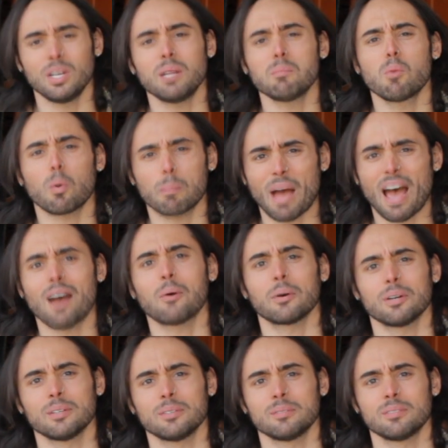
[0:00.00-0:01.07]
need more
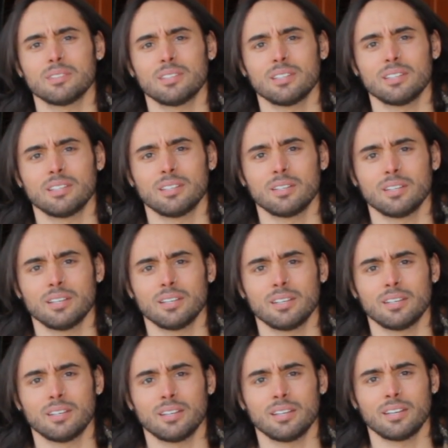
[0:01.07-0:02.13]
power.
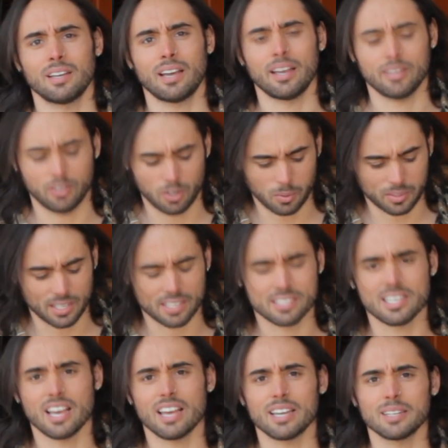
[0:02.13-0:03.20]
And you know what they
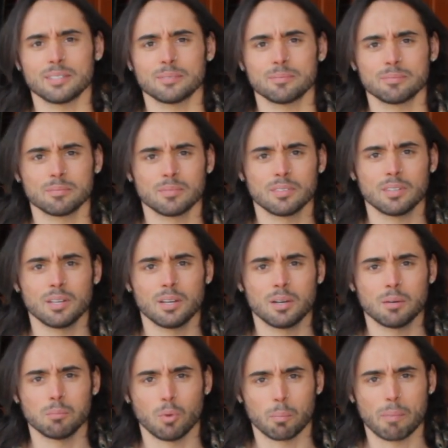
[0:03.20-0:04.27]
say,
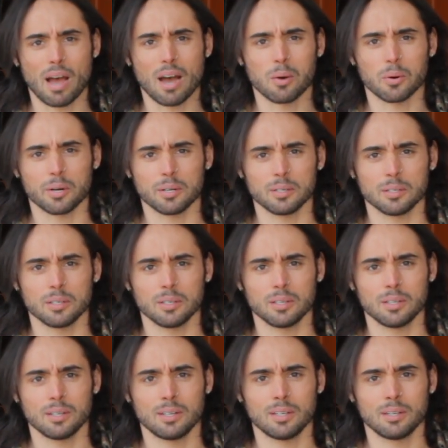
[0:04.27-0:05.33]
more power,
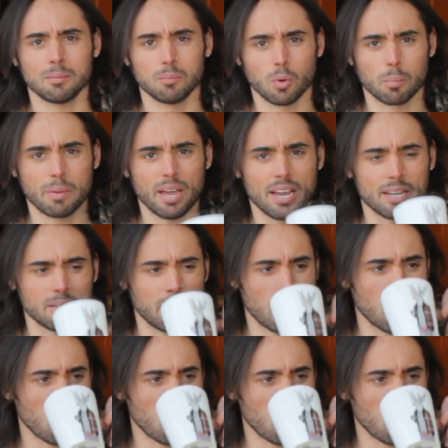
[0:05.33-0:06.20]
more pain.